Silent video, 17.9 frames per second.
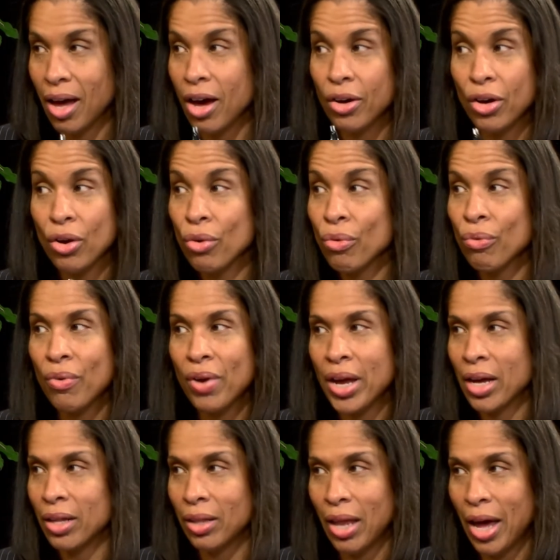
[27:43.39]
a
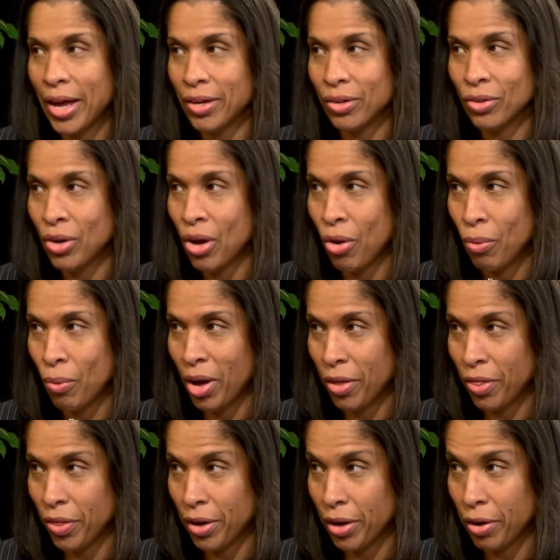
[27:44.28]
career like no
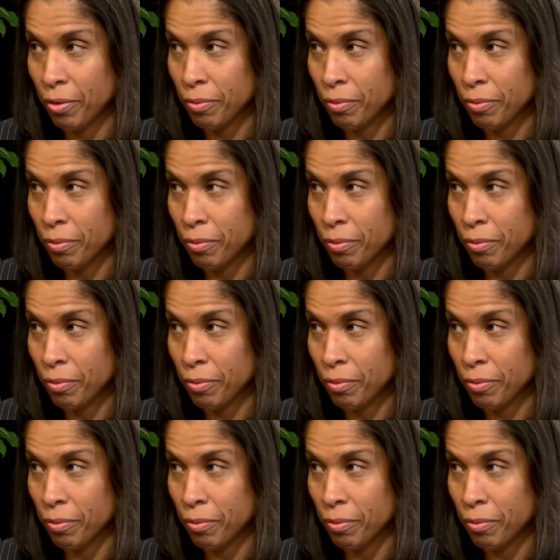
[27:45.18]
other.